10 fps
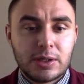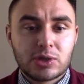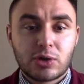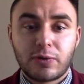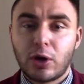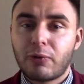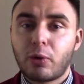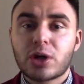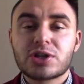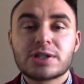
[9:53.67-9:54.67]
So if you have
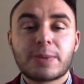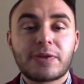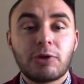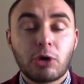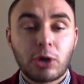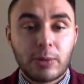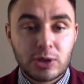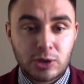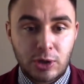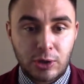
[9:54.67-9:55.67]
questions about the new
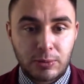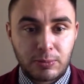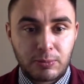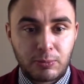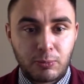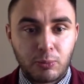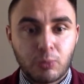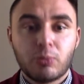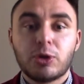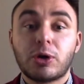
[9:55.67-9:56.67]
commissioner,
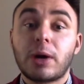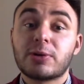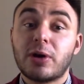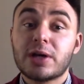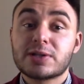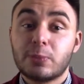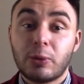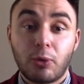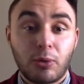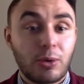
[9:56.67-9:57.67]
you come to us and we
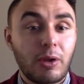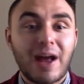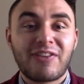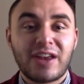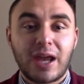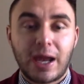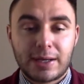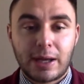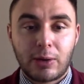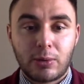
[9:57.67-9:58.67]
will gladly hand
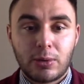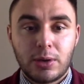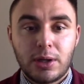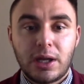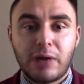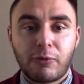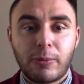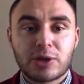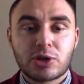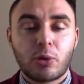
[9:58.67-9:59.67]
out
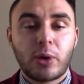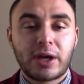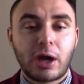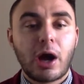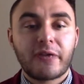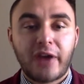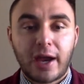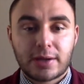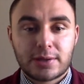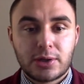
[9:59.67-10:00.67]
information on the way to
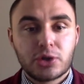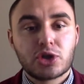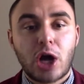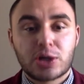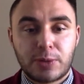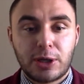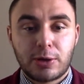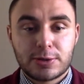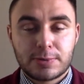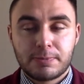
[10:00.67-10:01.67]
contact Josh
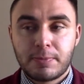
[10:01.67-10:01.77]
Peters.